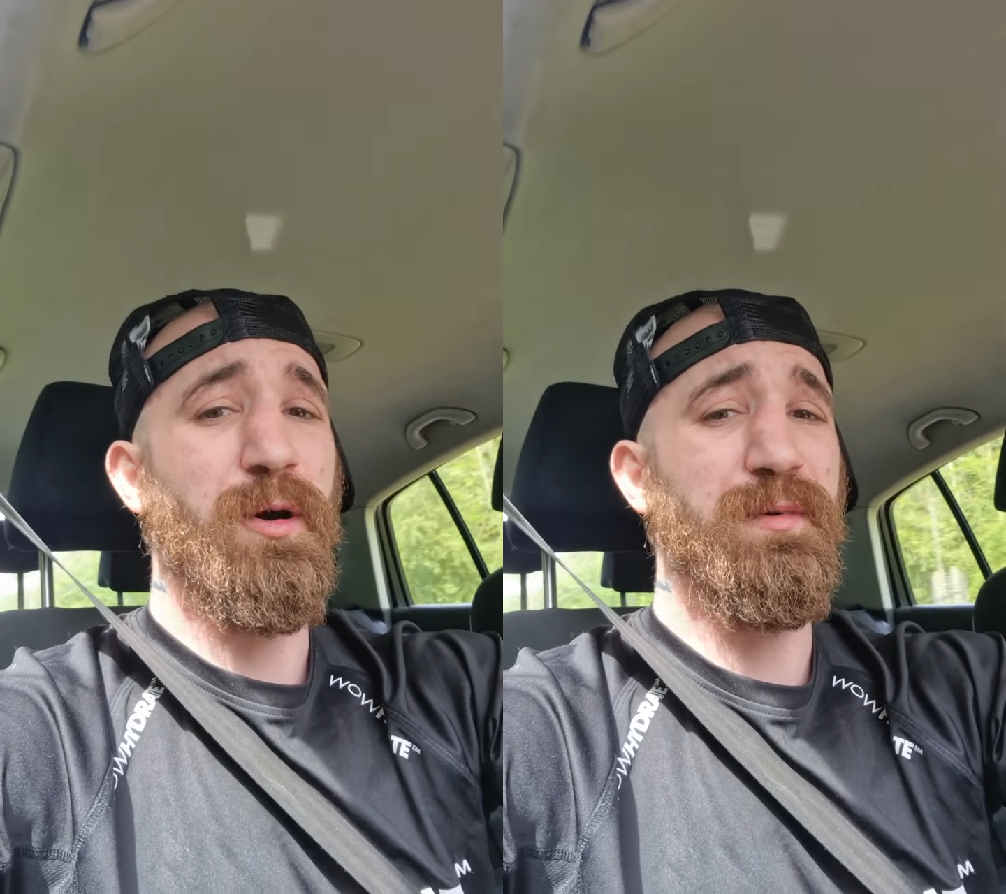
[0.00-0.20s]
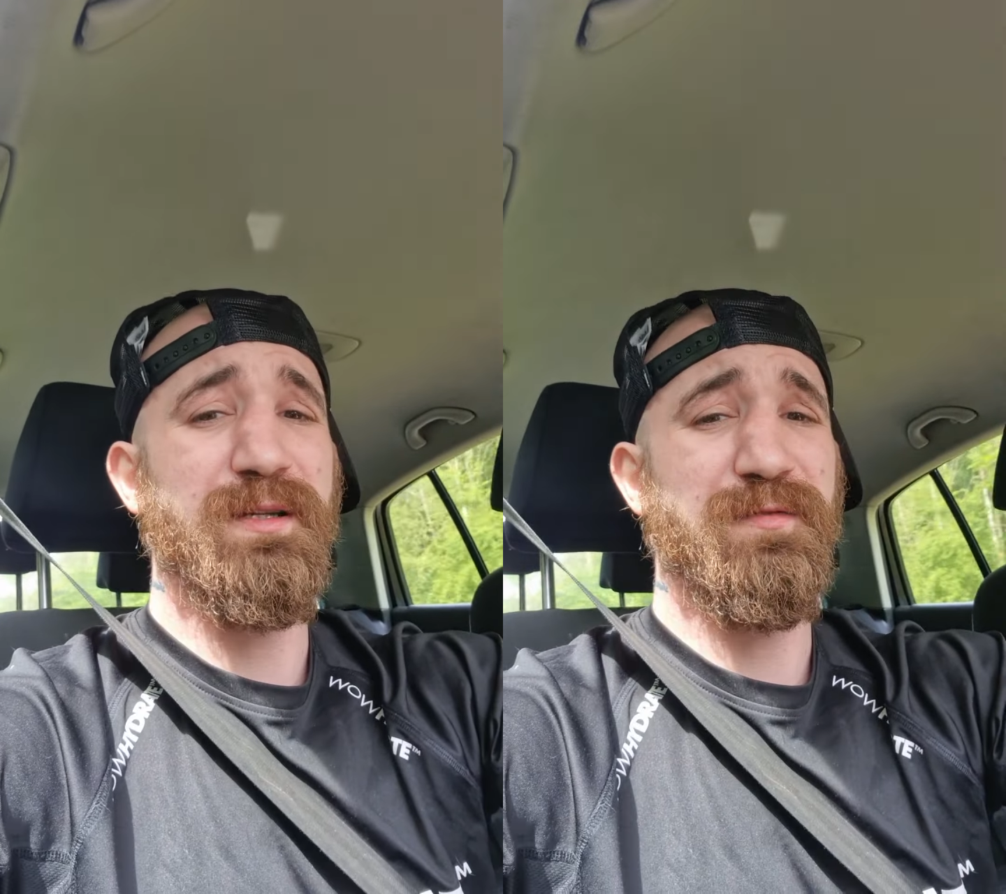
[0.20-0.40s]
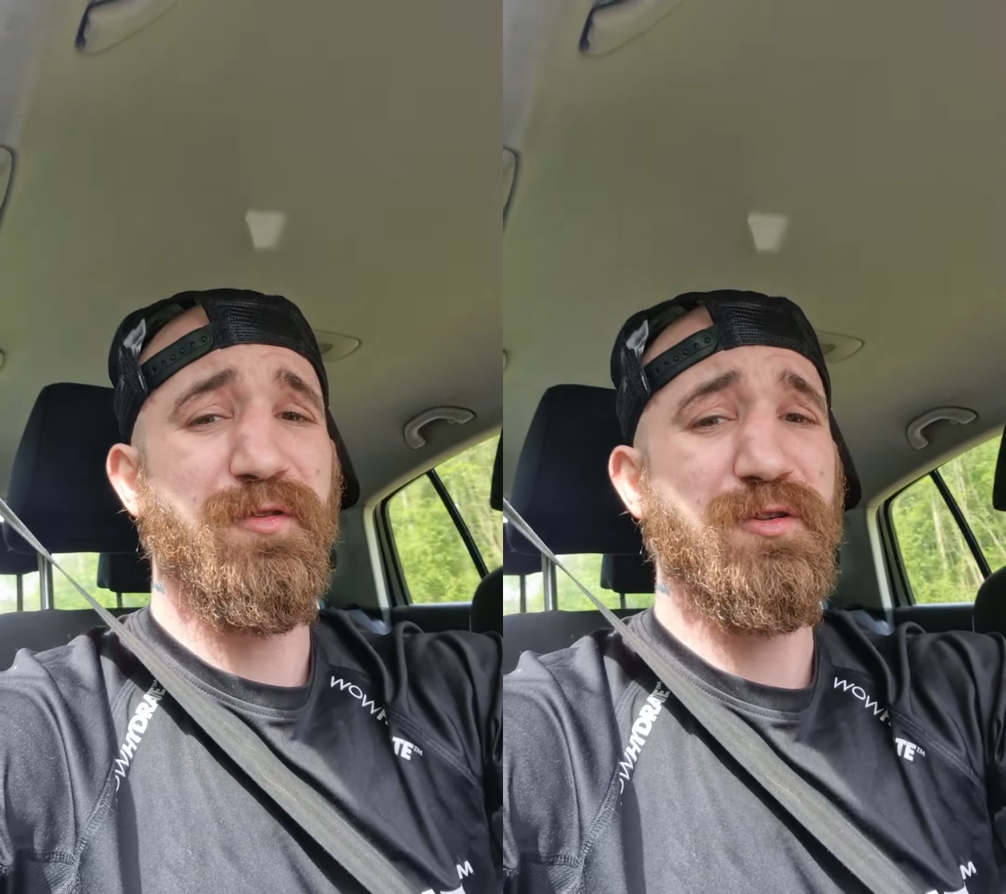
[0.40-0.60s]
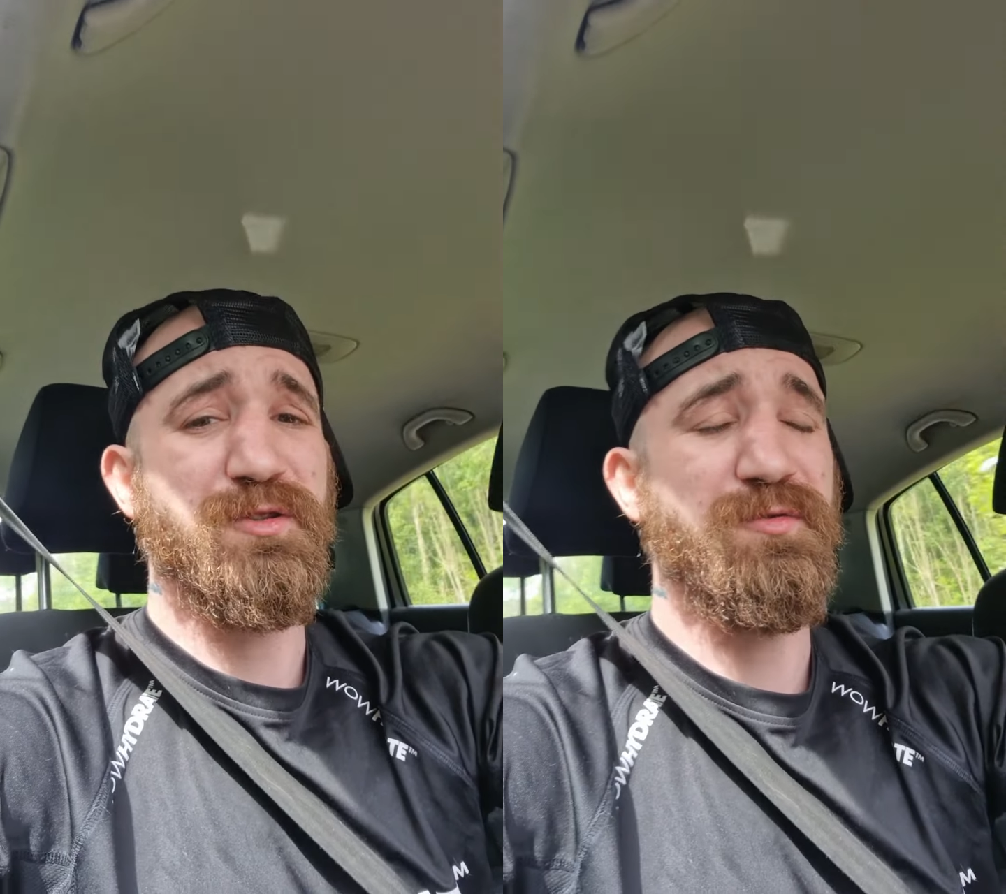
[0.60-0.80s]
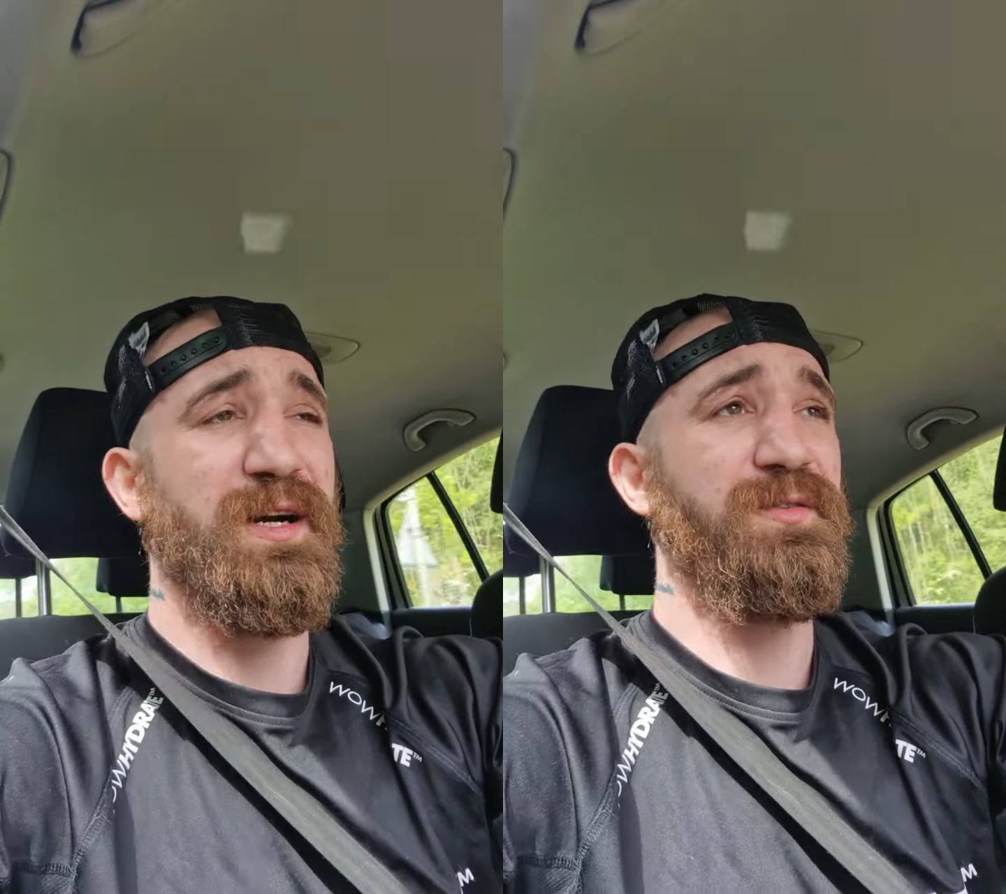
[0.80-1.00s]
probably in the
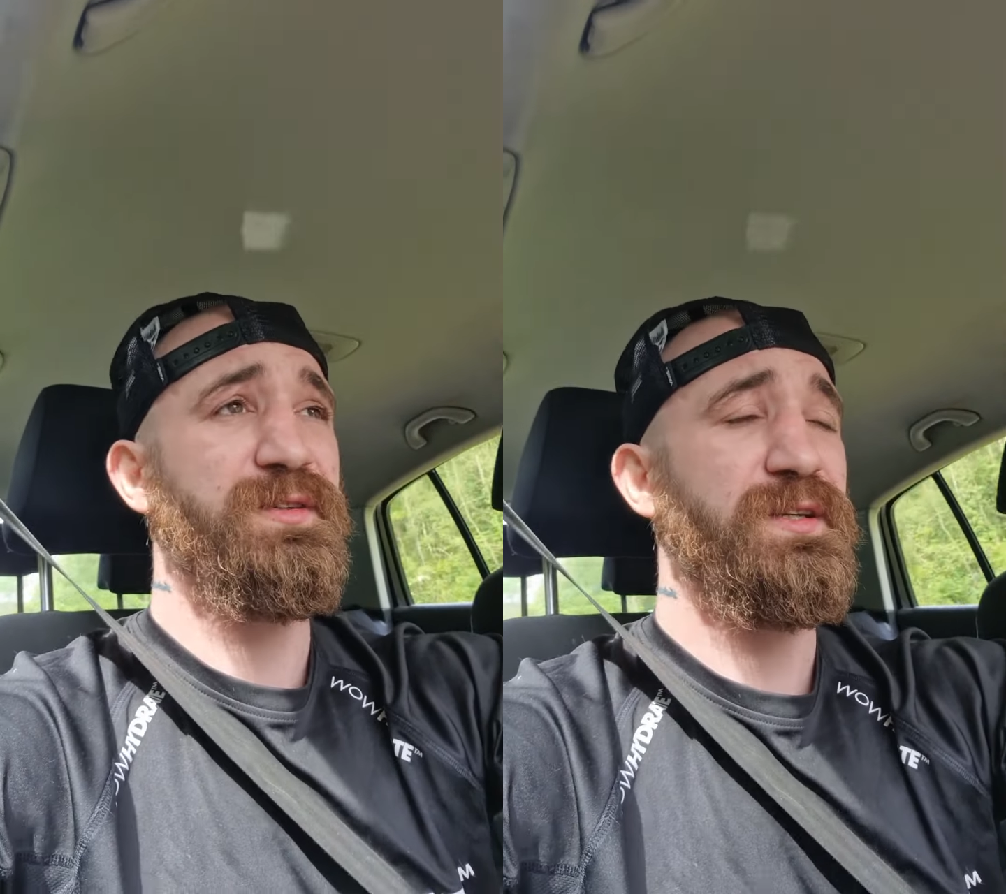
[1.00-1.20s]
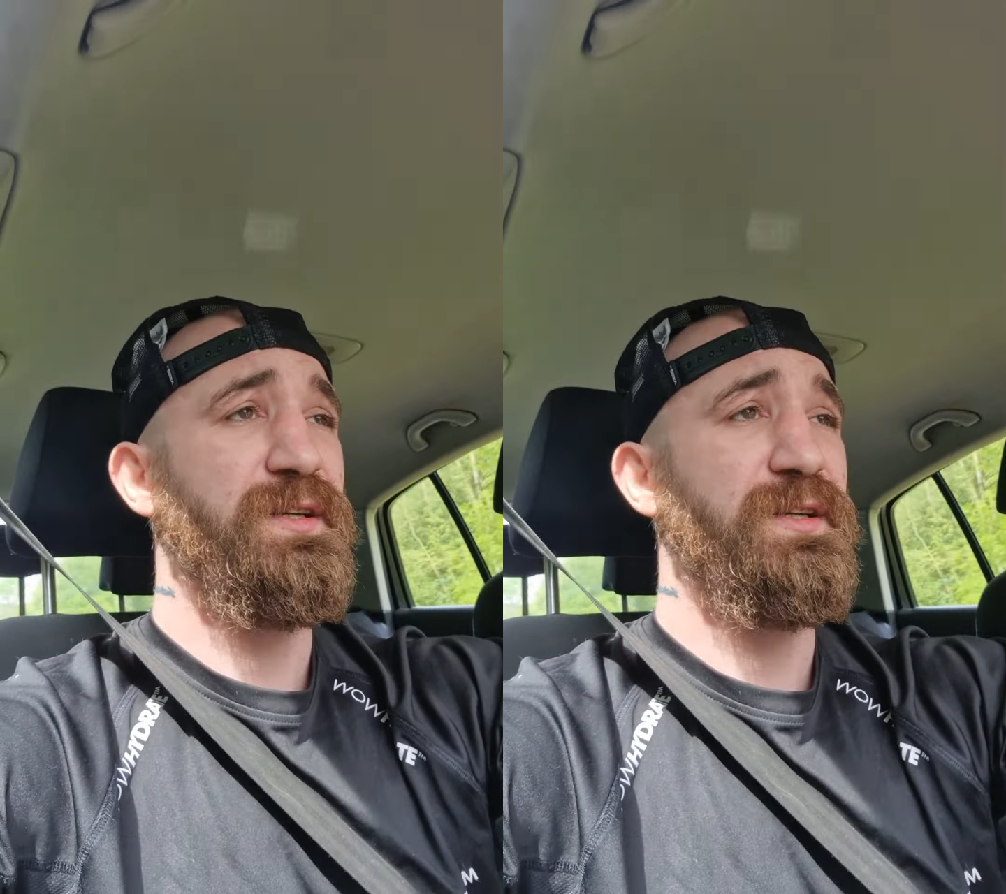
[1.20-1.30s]
first round.